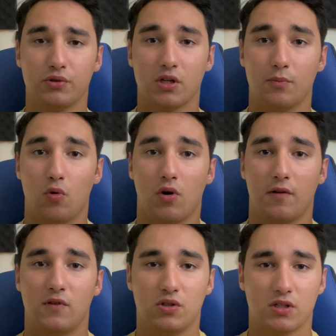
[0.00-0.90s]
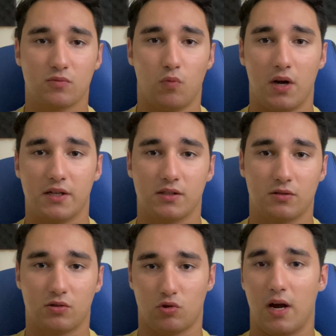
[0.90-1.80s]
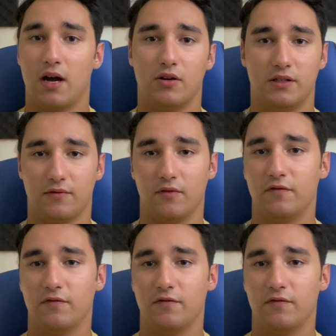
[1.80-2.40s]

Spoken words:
them or if you just want to try out a different